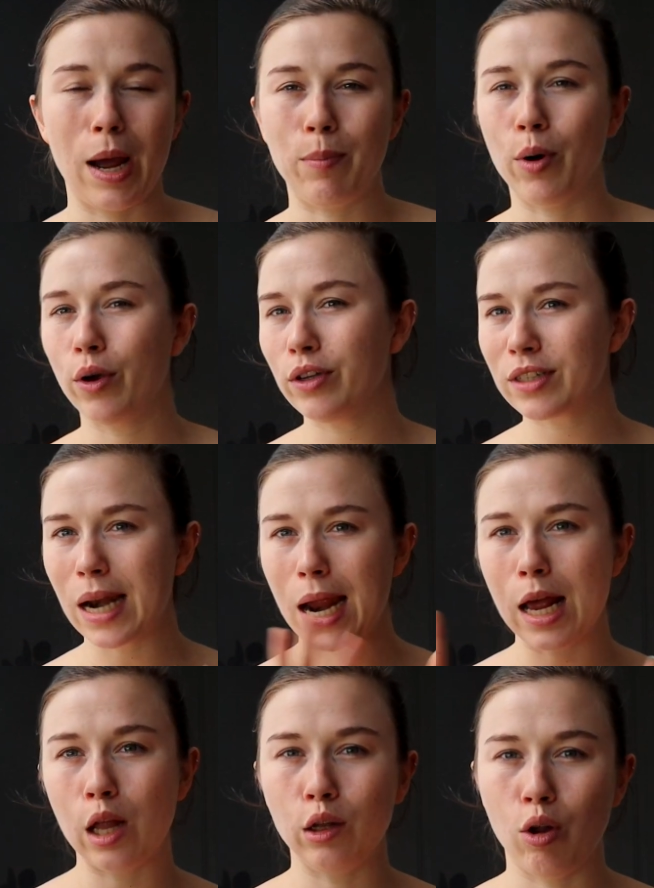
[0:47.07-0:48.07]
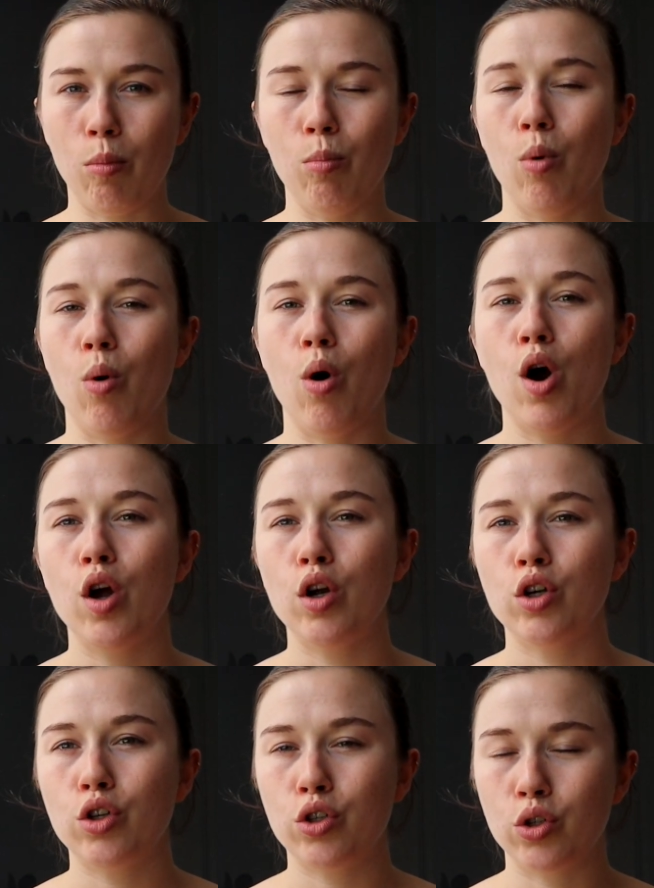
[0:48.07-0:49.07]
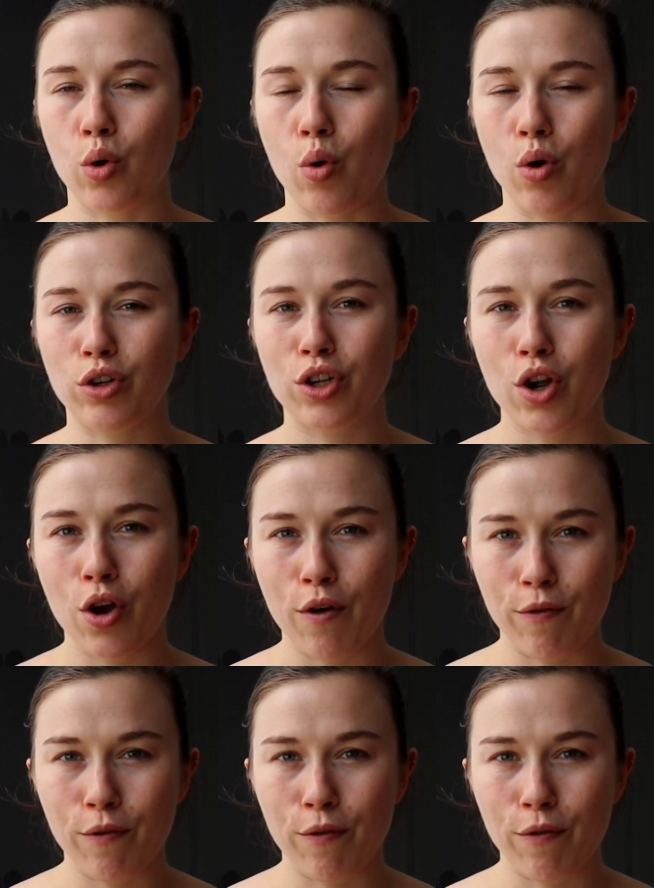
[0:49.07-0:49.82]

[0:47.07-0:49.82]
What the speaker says: I post a lot more short